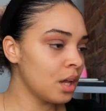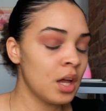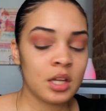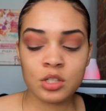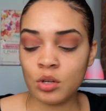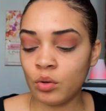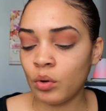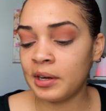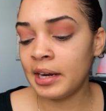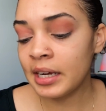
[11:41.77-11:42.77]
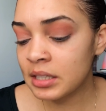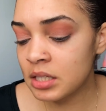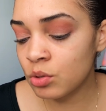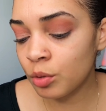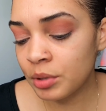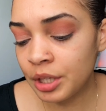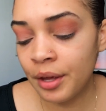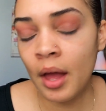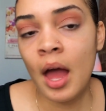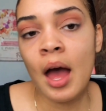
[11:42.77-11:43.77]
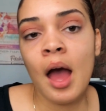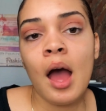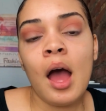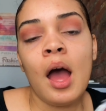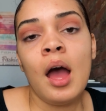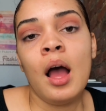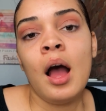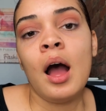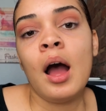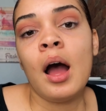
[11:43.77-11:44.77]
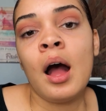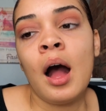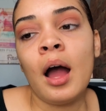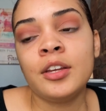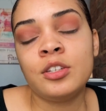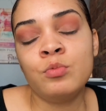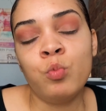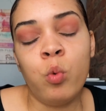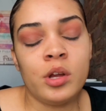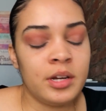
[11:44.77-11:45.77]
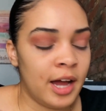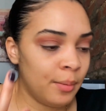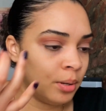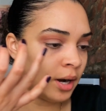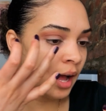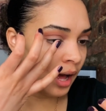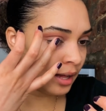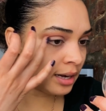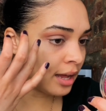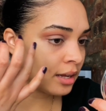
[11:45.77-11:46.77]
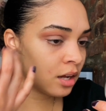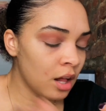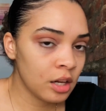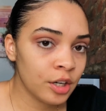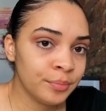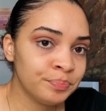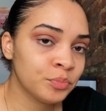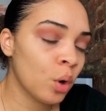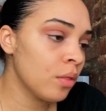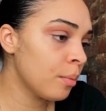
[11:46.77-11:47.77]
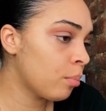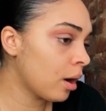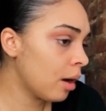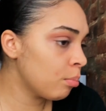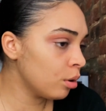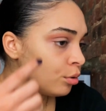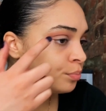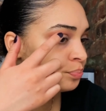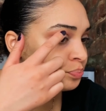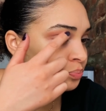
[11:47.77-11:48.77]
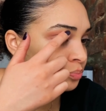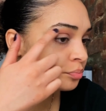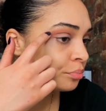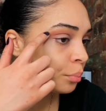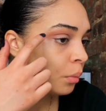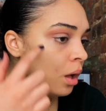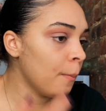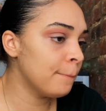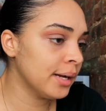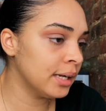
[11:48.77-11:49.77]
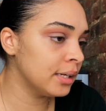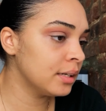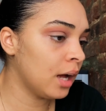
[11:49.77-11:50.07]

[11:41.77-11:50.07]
So next, normally I would not put a highlight color on the brow bone, but